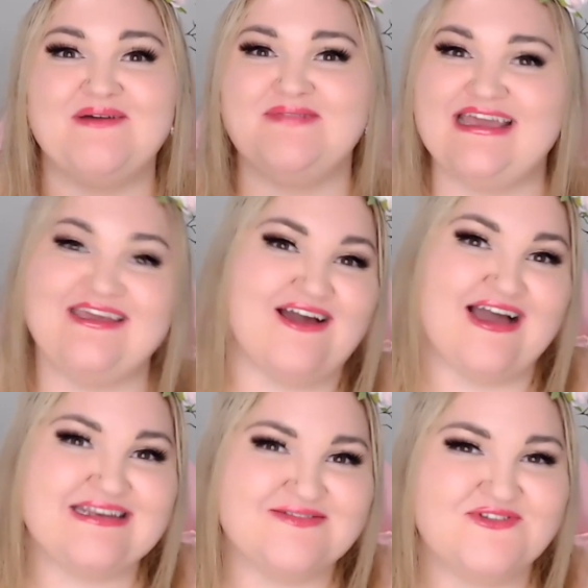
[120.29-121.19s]
by play, you
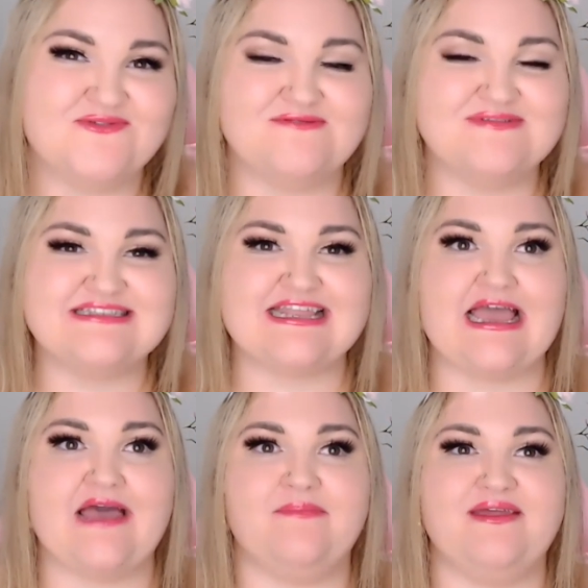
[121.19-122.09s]
kind of knew what was going to
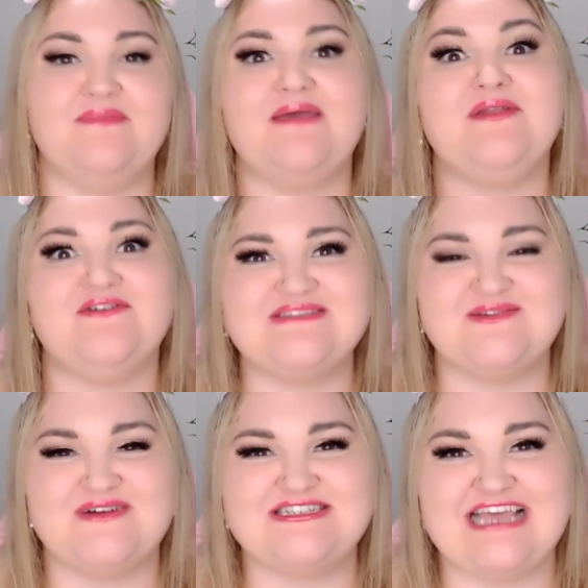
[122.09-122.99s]
happen, maybe not
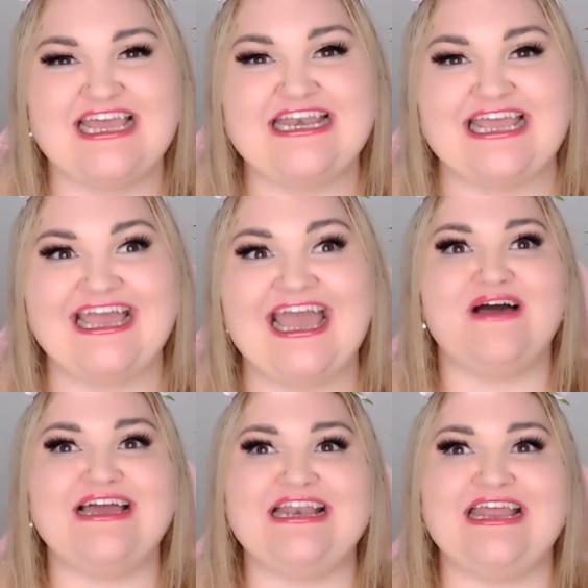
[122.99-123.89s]
so much the ending,
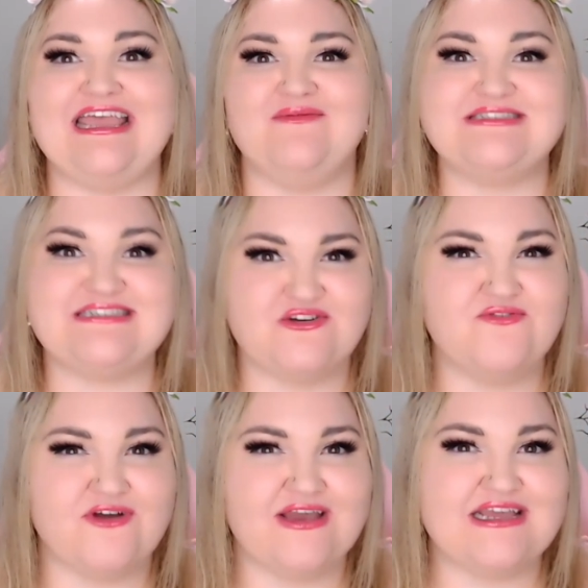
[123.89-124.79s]
but it was still
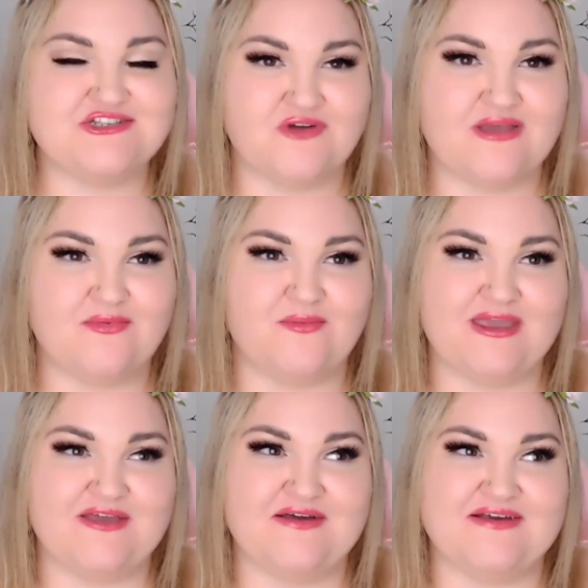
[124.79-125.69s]
very enjoyable
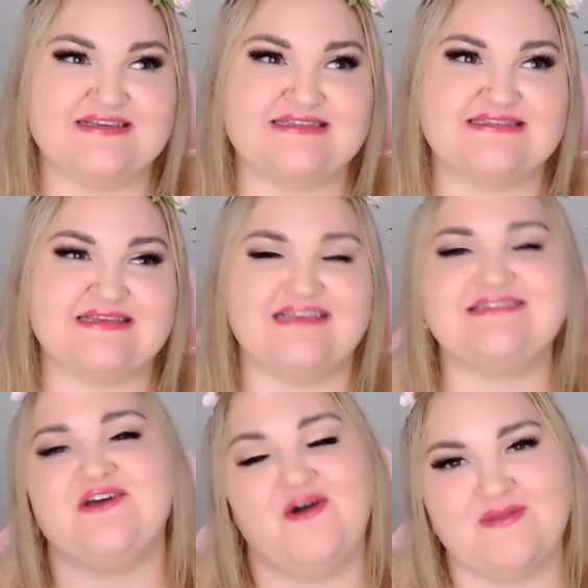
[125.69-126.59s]
because
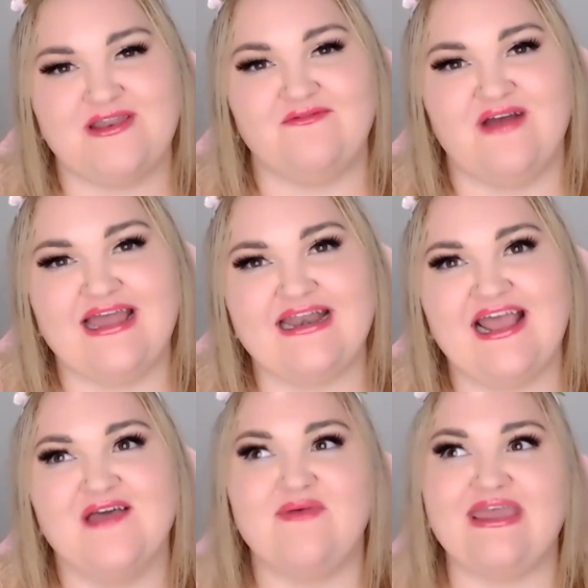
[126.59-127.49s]
it's a comedy,
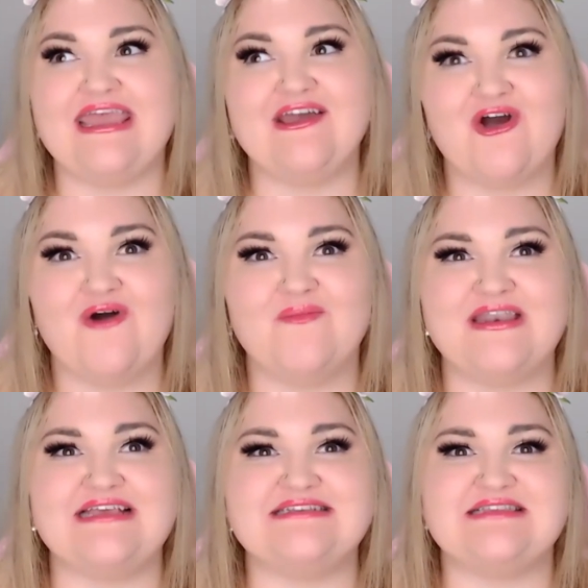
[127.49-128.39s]
right? But in
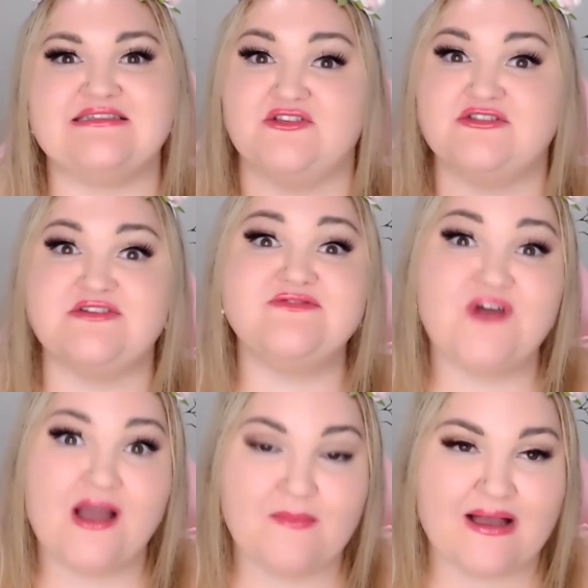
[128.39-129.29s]
comedies, there's lots of
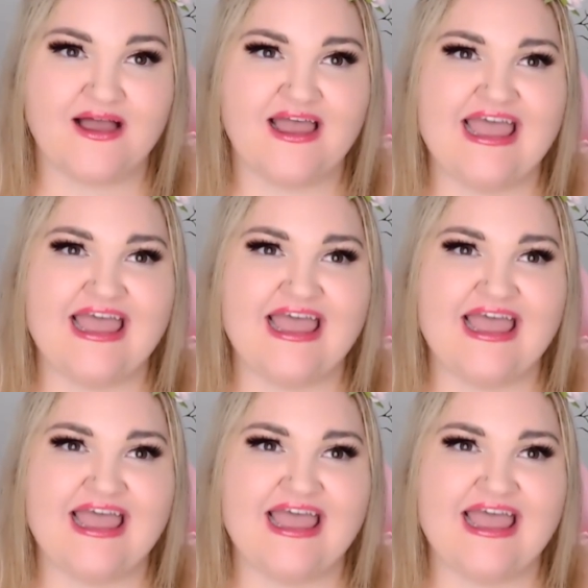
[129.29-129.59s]
drama.